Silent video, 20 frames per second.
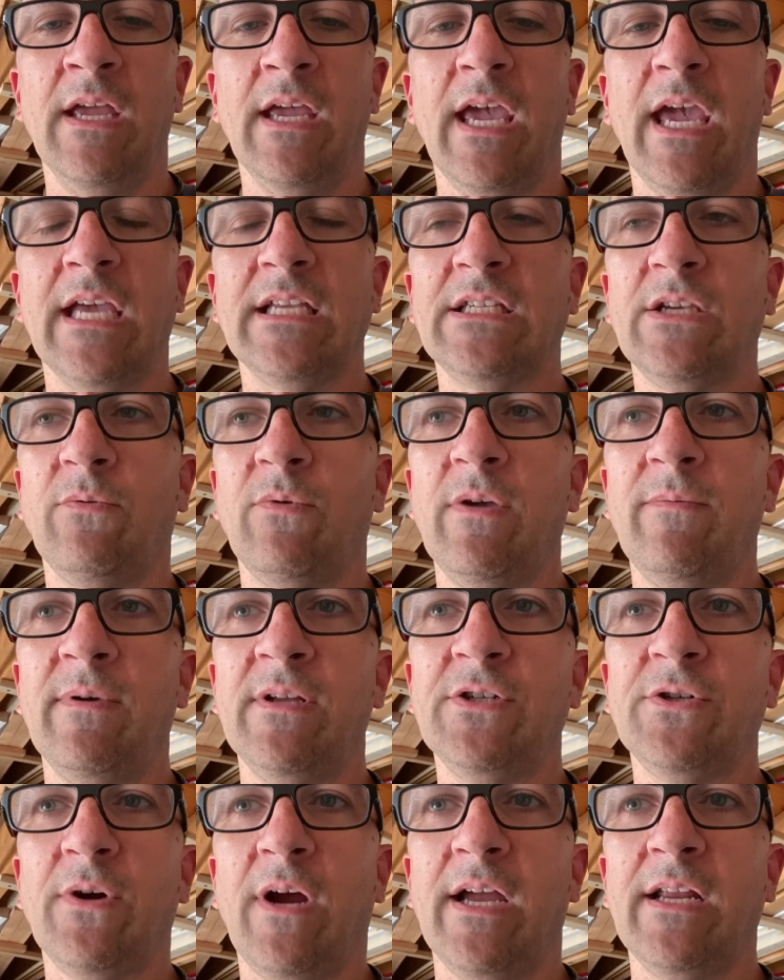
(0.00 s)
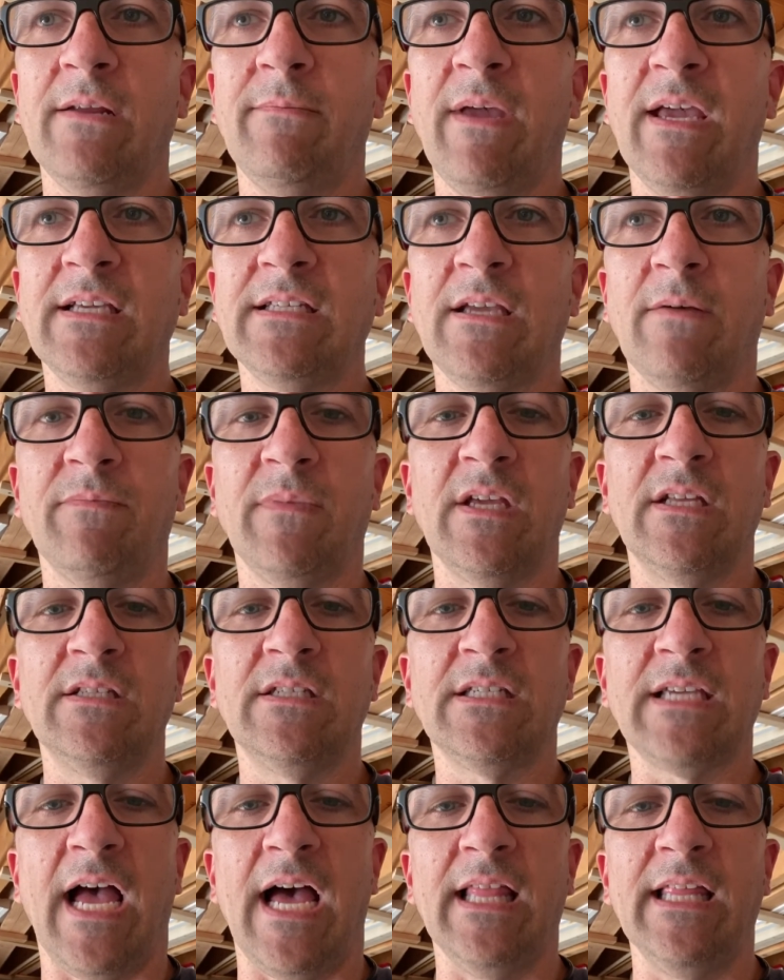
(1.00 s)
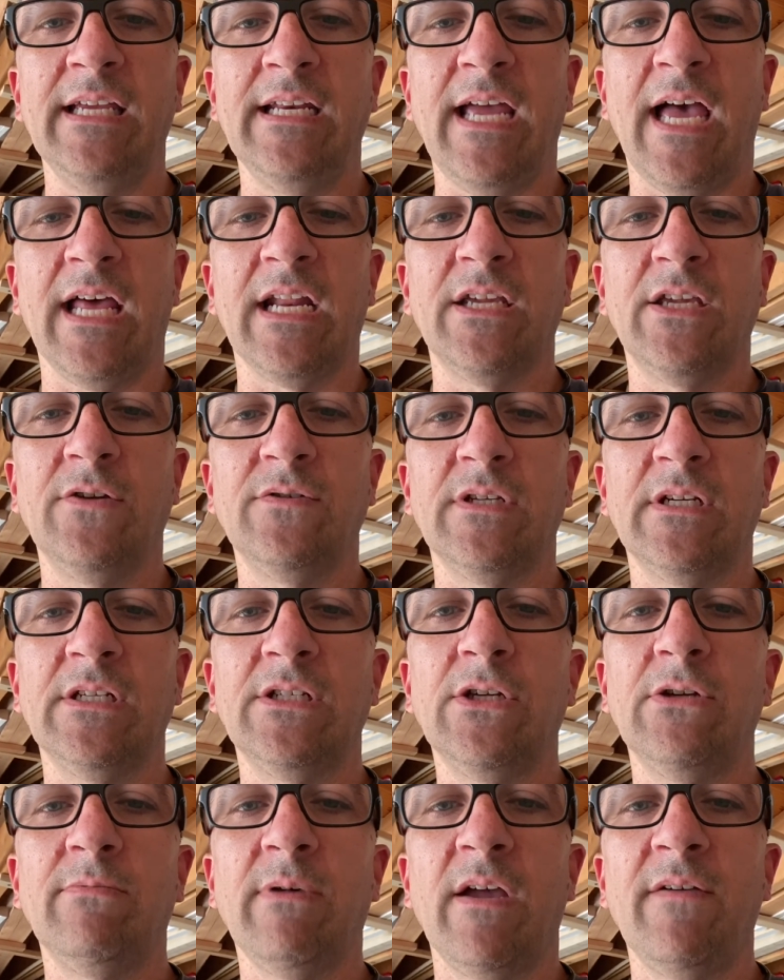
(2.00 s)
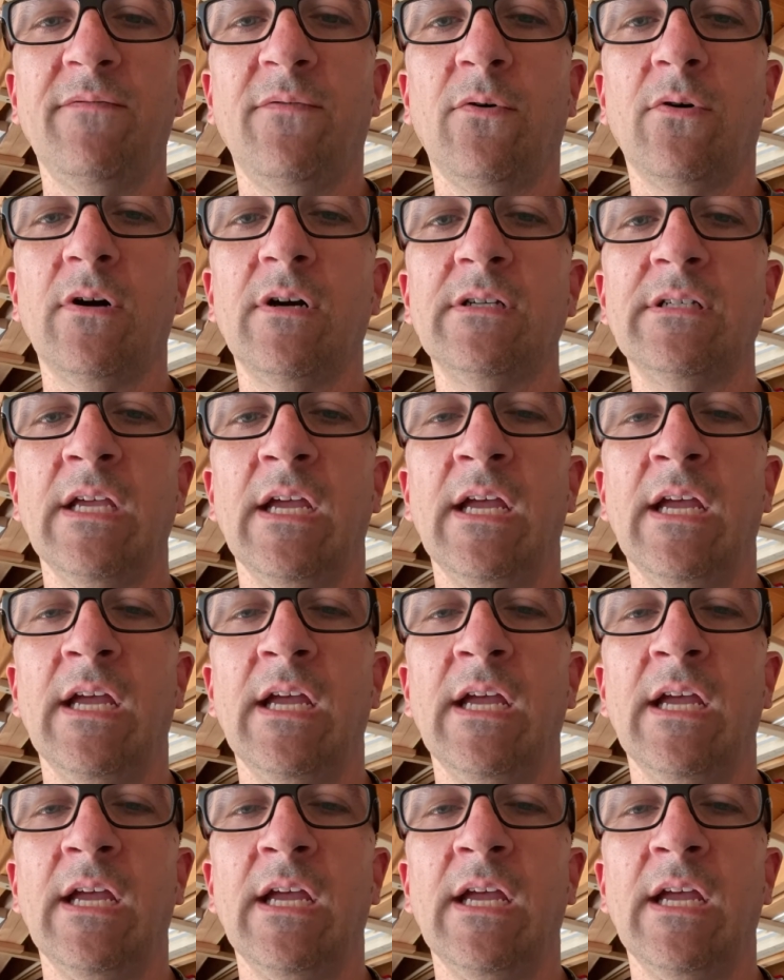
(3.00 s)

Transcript: And so we've been trying to make something solid out of using 2x4s